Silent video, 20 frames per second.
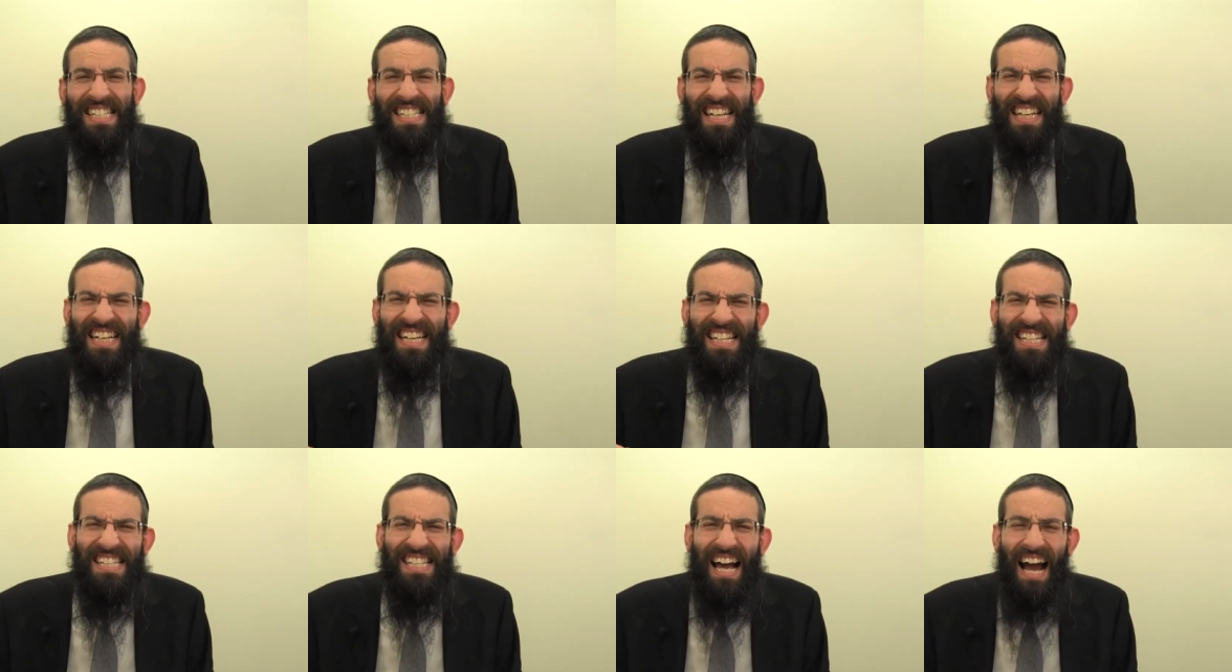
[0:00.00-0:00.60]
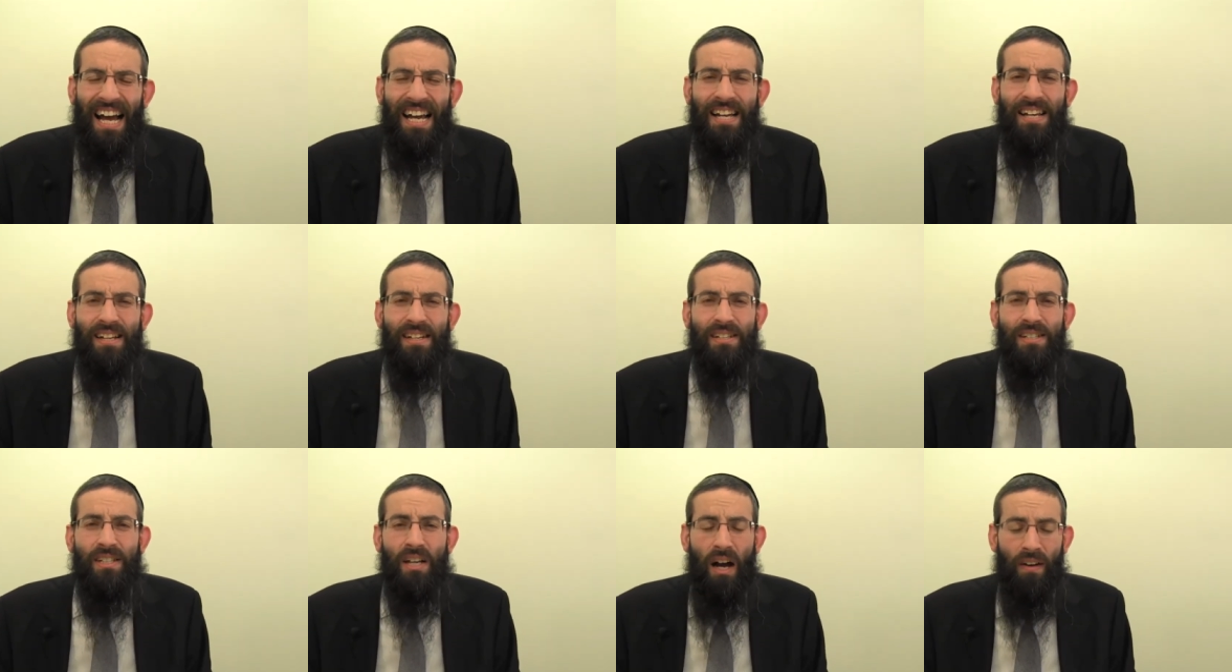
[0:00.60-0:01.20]
a
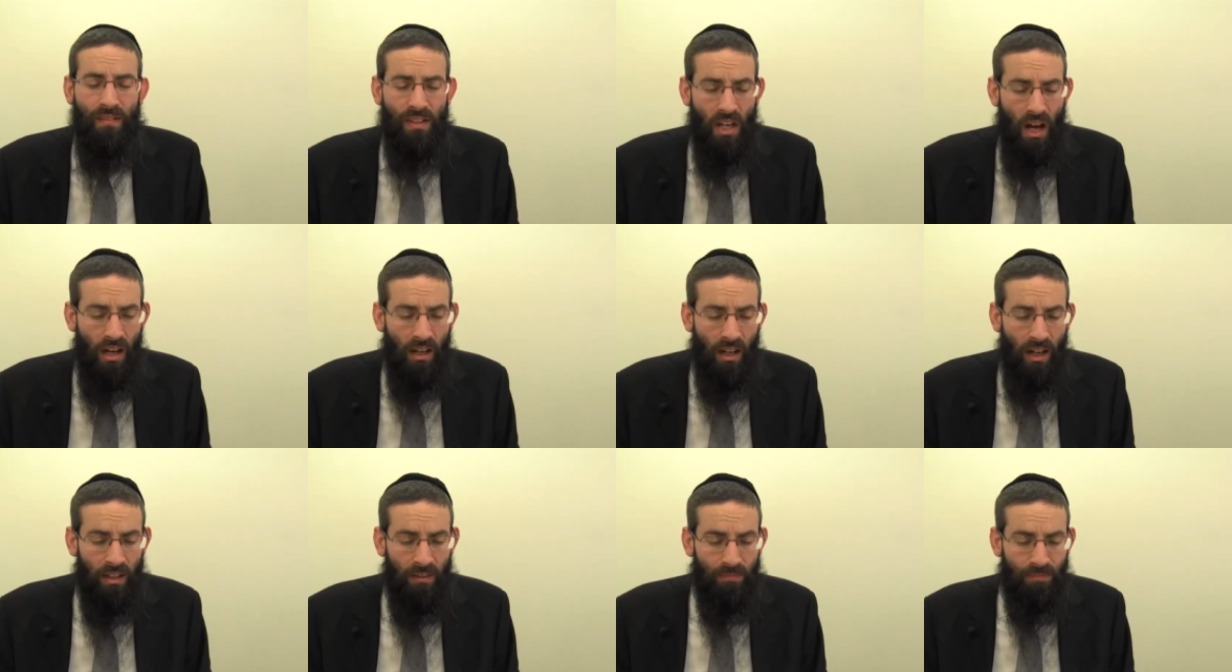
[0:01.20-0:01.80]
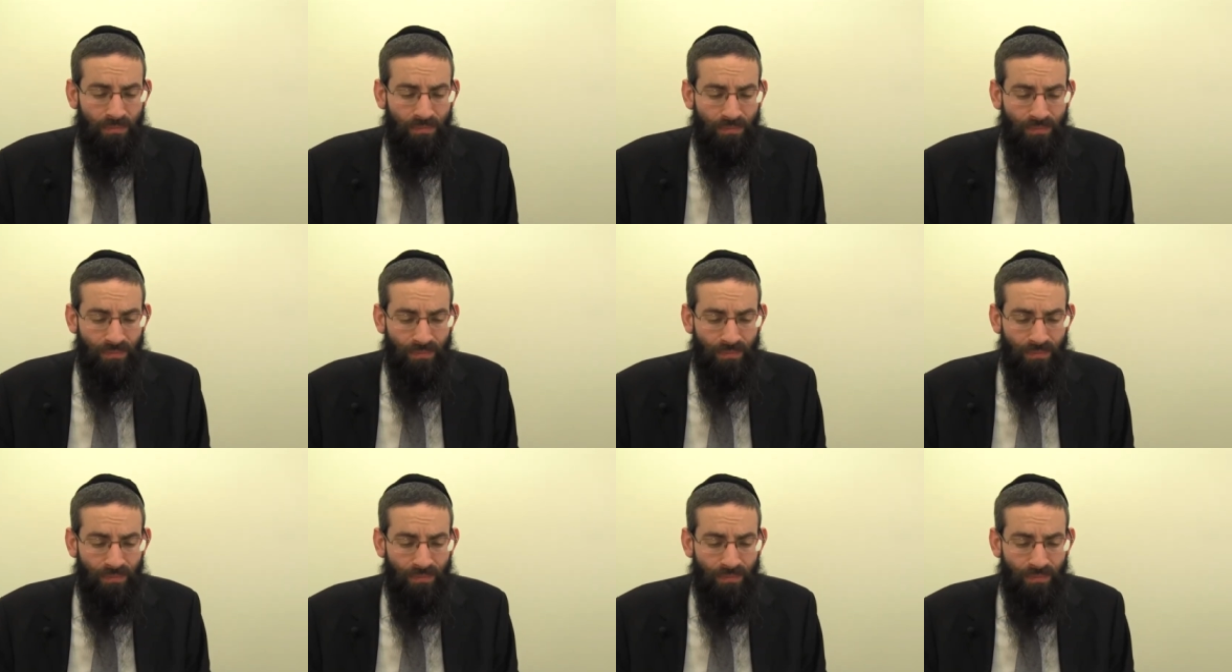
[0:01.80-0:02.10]
Kezayis of Dagon,